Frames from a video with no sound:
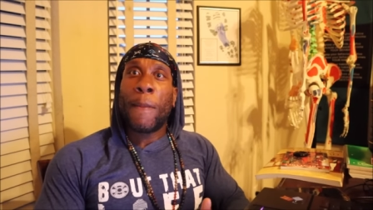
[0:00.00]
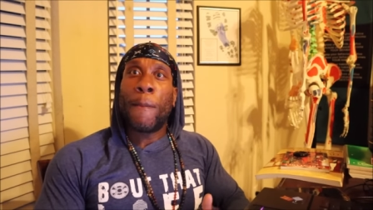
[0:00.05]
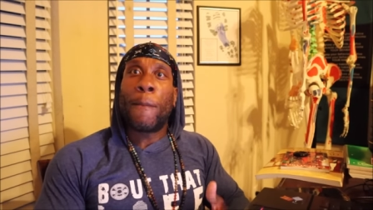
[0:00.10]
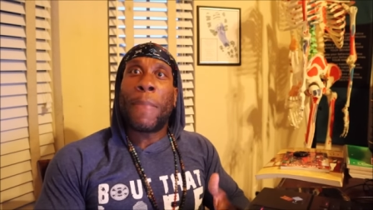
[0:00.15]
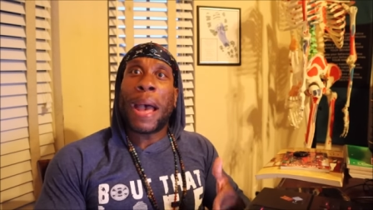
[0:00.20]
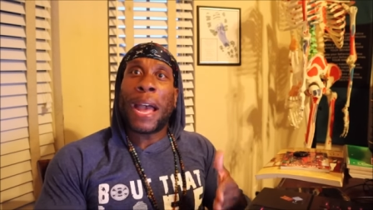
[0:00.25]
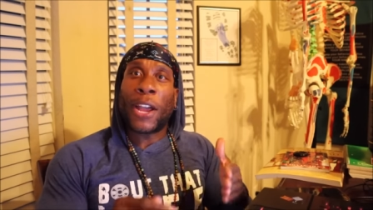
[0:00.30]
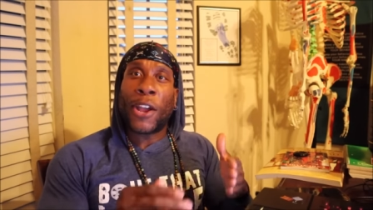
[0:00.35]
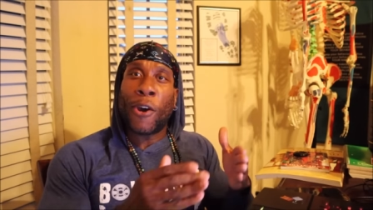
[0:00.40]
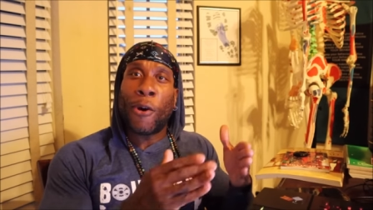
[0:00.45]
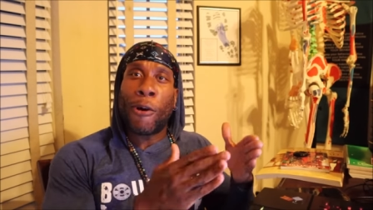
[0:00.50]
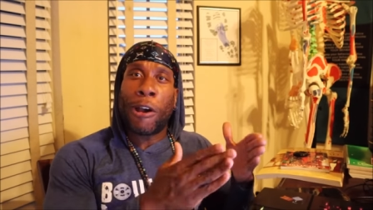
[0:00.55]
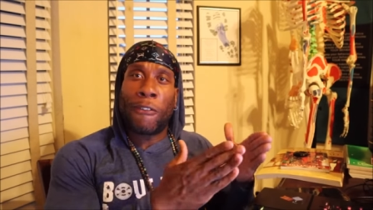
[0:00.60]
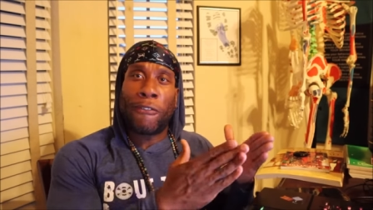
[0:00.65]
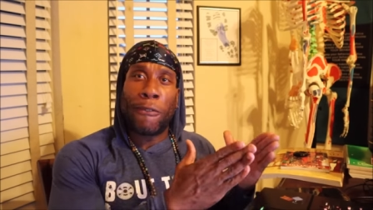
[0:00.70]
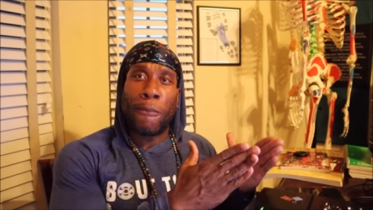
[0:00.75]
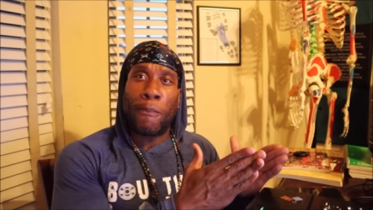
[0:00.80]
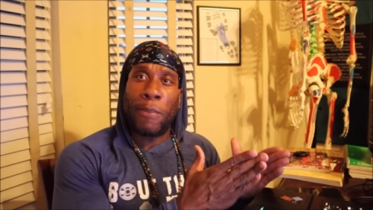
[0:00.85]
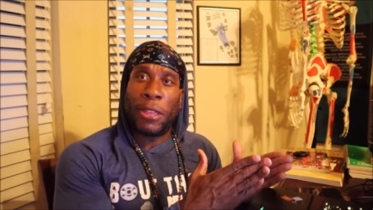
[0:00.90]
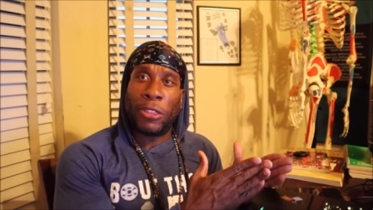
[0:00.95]
by going
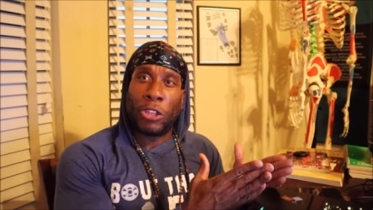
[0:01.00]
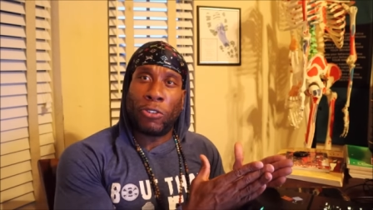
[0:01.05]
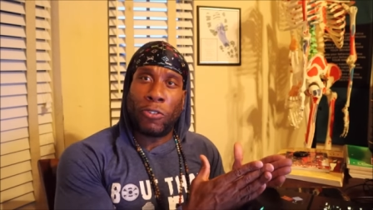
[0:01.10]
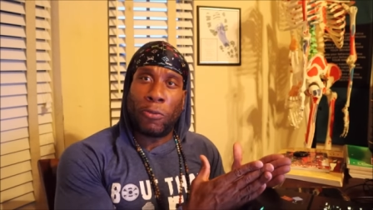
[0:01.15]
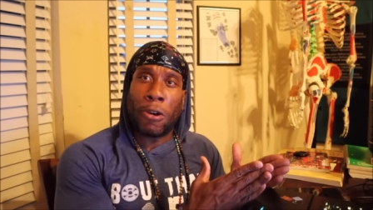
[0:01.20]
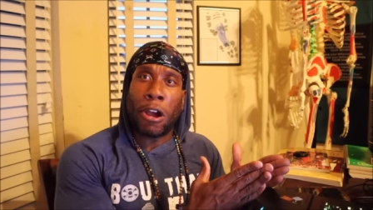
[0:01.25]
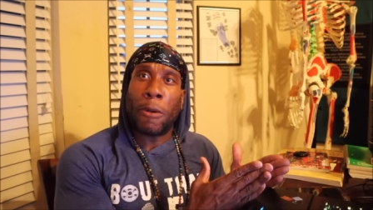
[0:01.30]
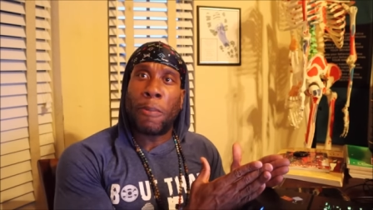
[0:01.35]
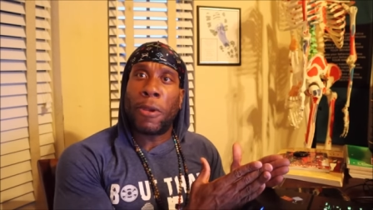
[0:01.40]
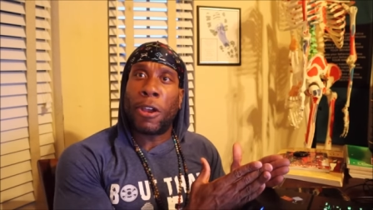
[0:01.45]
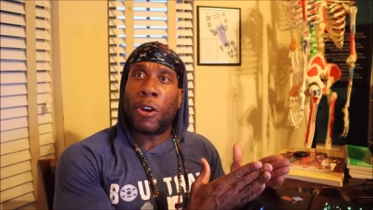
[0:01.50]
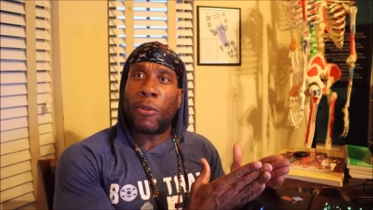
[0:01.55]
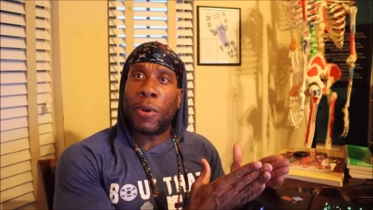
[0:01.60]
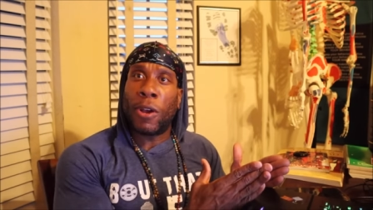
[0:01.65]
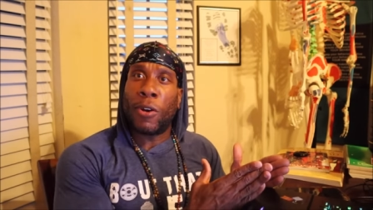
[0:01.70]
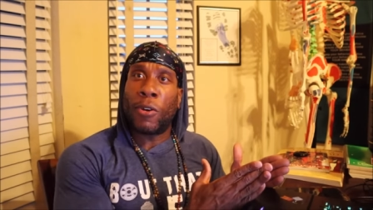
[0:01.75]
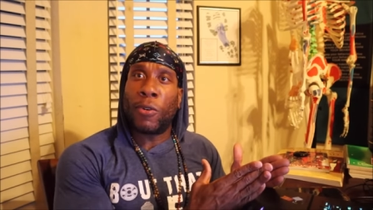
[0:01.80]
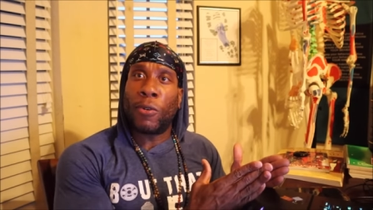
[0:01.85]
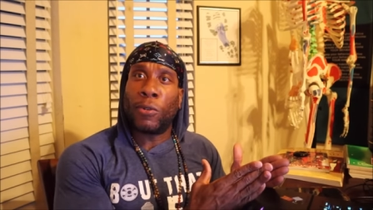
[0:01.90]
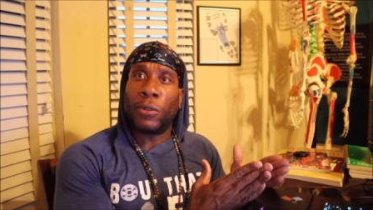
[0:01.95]
from bent over barbell
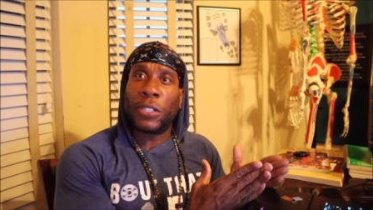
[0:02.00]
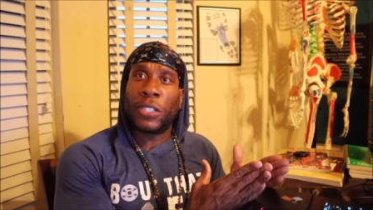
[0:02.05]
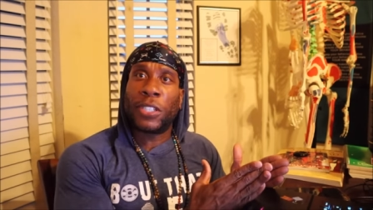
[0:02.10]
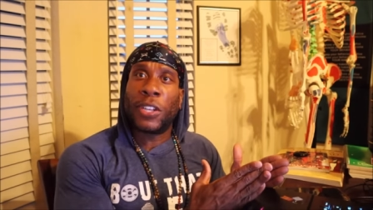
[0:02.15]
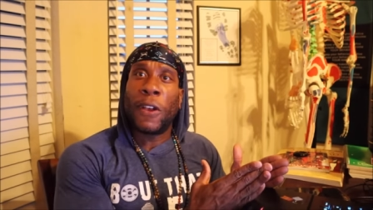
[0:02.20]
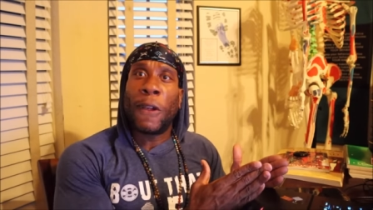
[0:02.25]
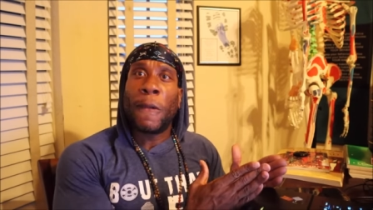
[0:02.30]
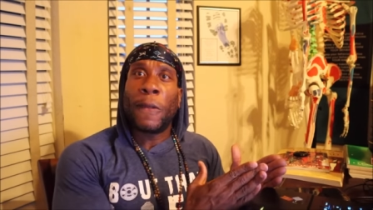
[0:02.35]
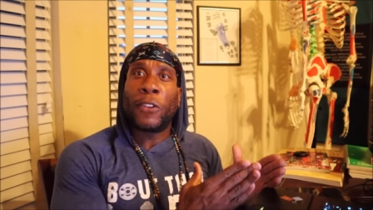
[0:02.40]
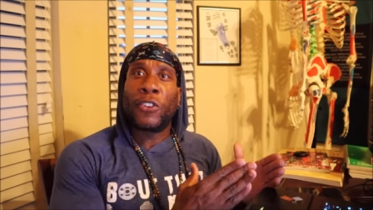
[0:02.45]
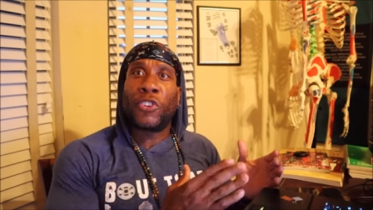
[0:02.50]
rows